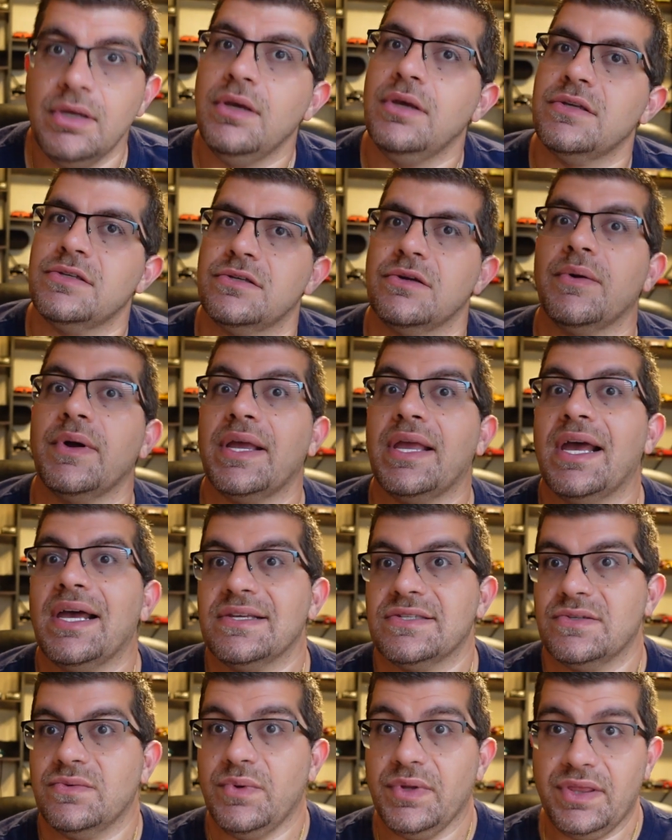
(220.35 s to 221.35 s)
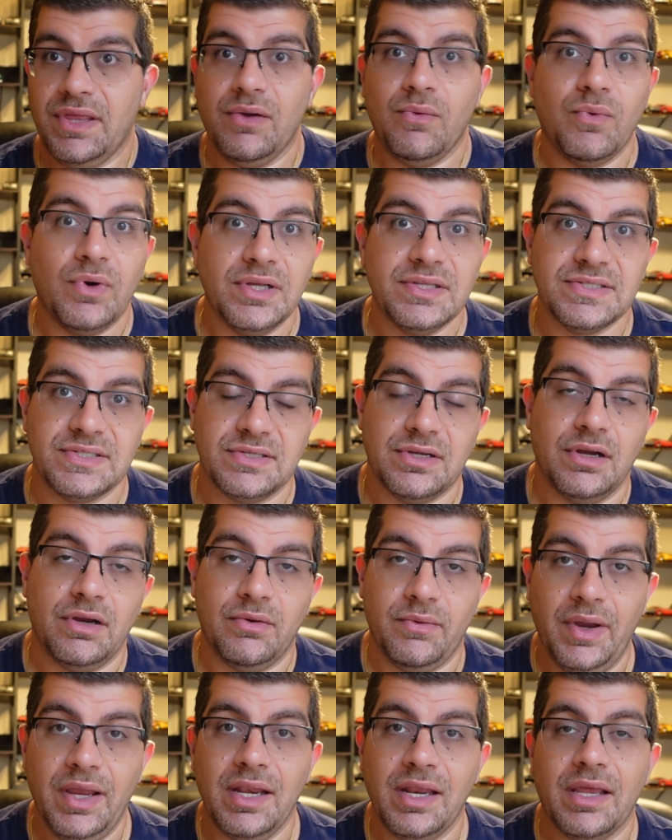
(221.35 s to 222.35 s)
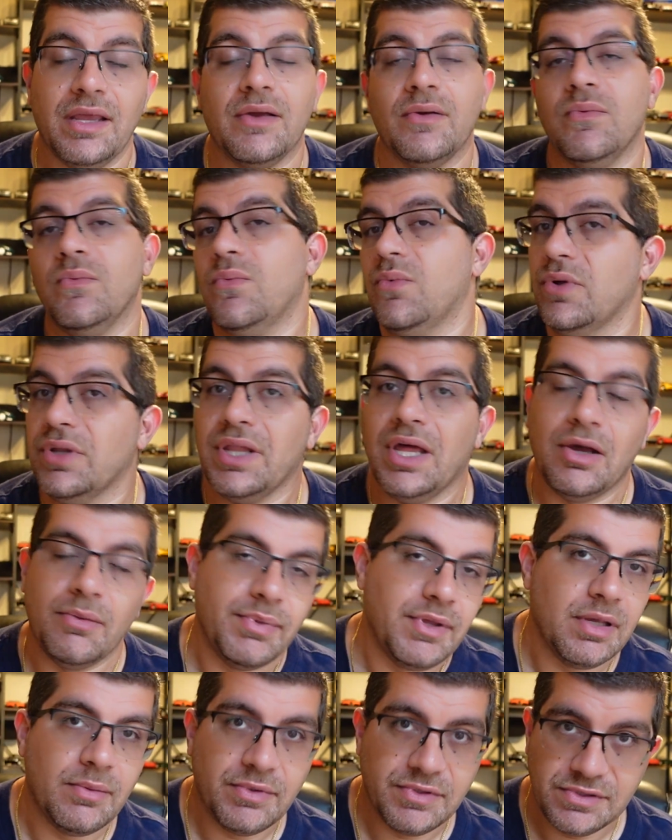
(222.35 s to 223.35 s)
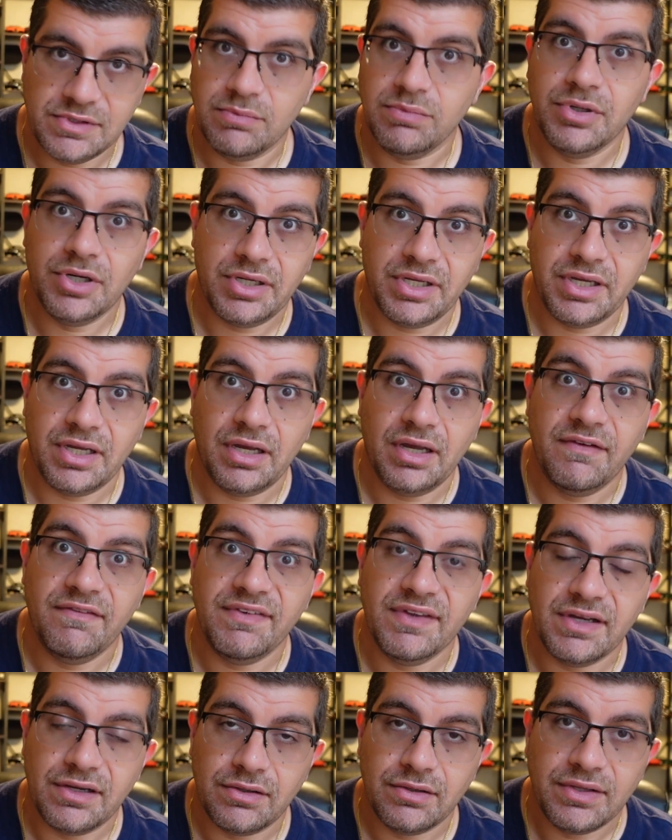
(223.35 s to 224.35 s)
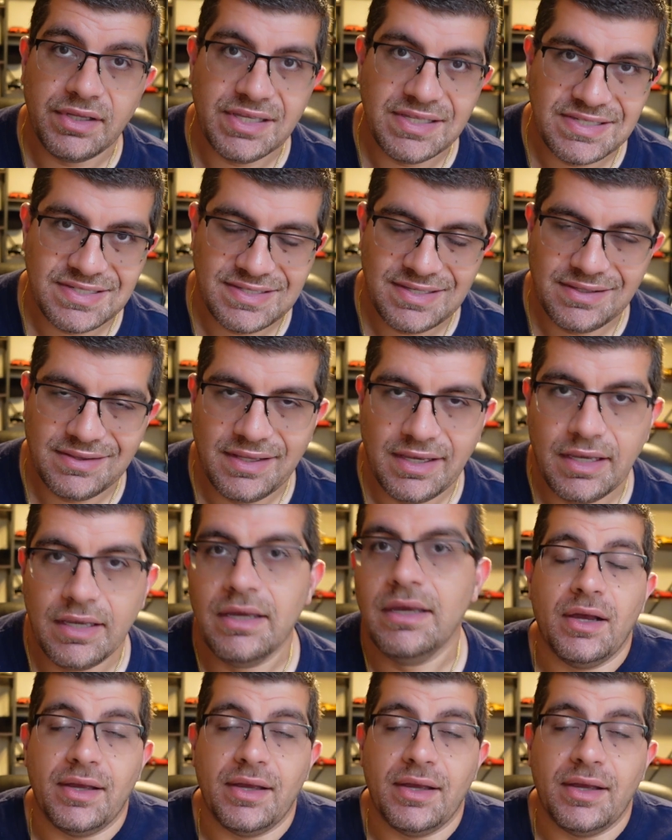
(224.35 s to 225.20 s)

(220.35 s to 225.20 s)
So a guest with a 1-star rating will now be able to book a vehicle instantly.